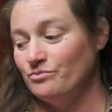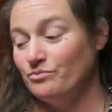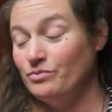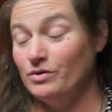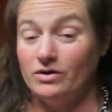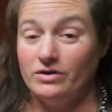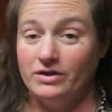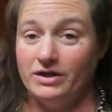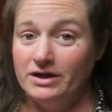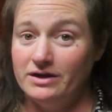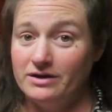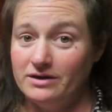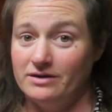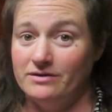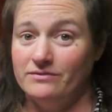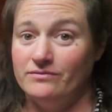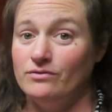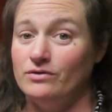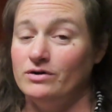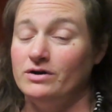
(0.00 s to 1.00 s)
booklet
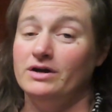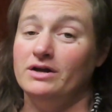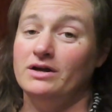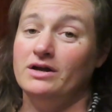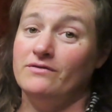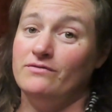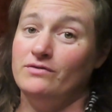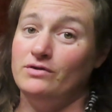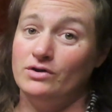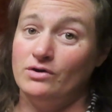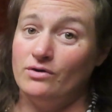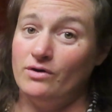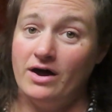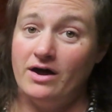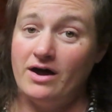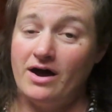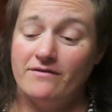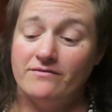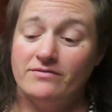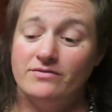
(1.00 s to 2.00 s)
for it, if you don't
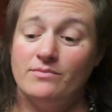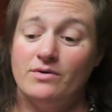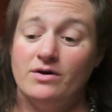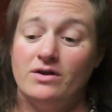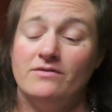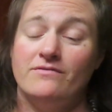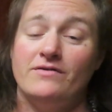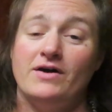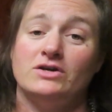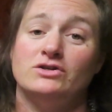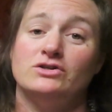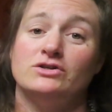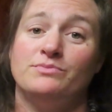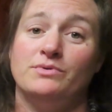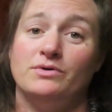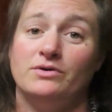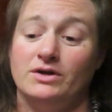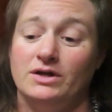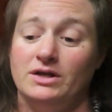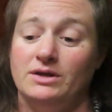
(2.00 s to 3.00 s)
have the manufacturer's
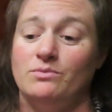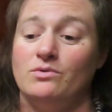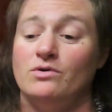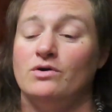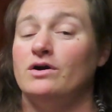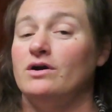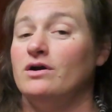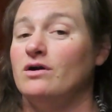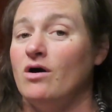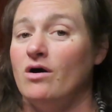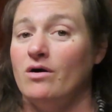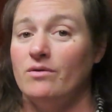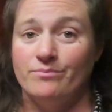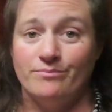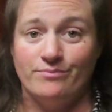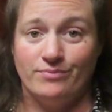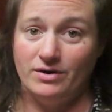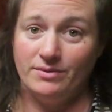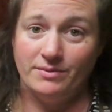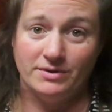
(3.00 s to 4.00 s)
booklet anymore,
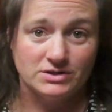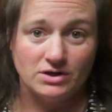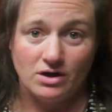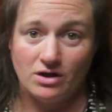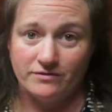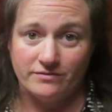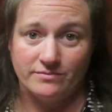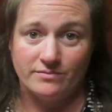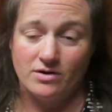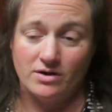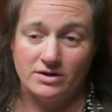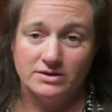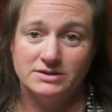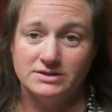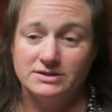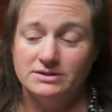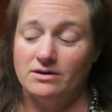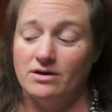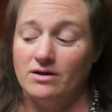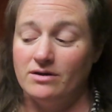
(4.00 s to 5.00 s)
pretty much all of them are
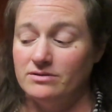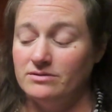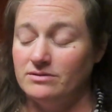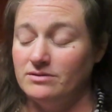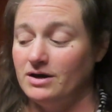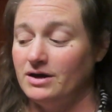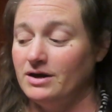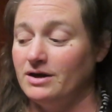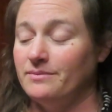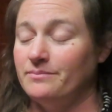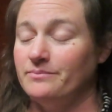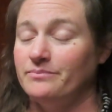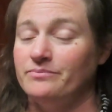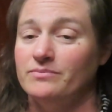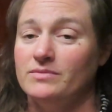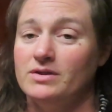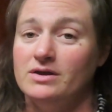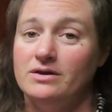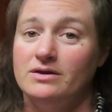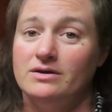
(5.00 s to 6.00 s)
on
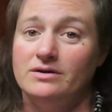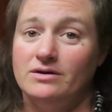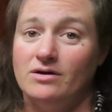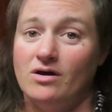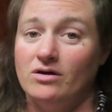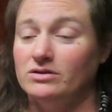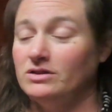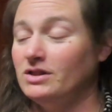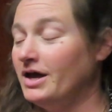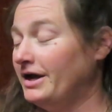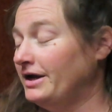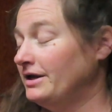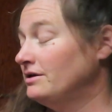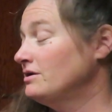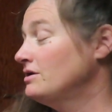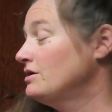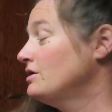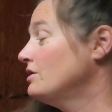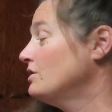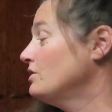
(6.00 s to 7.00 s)
online.
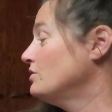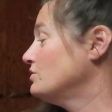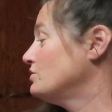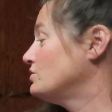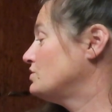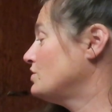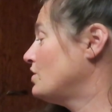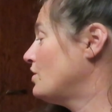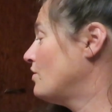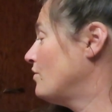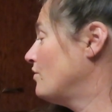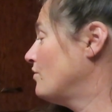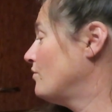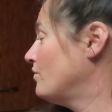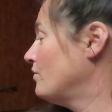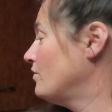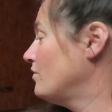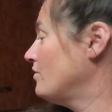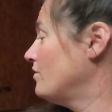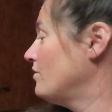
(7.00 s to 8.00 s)

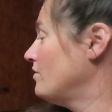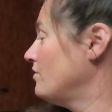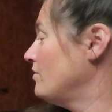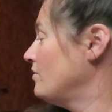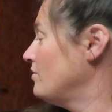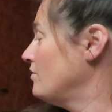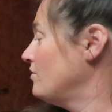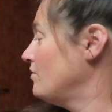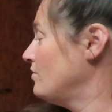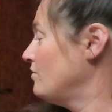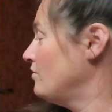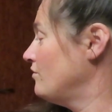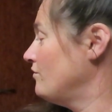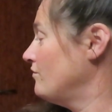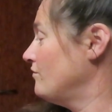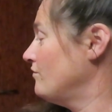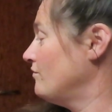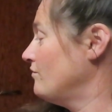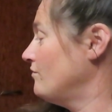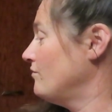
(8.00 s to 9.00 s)
So
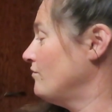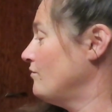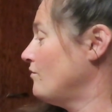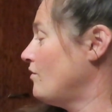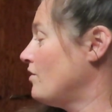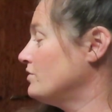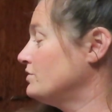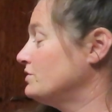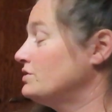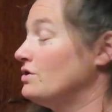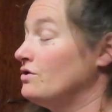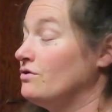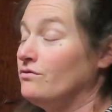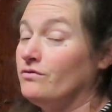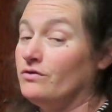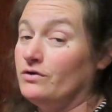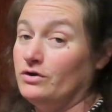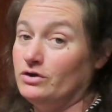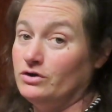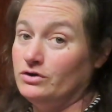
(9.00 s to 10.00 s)
also
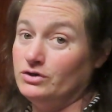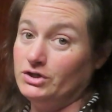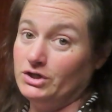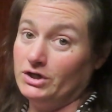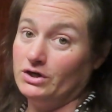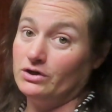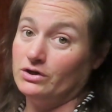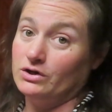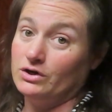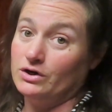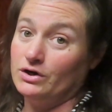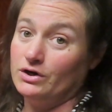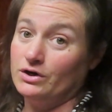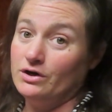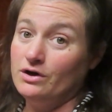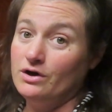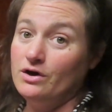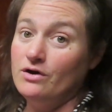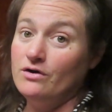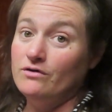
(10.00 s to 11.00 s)
for your
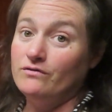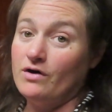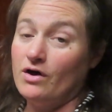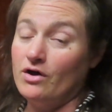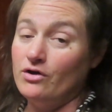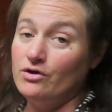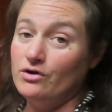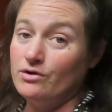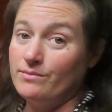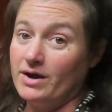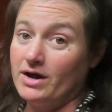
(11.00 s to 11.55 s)
jiggler, follow your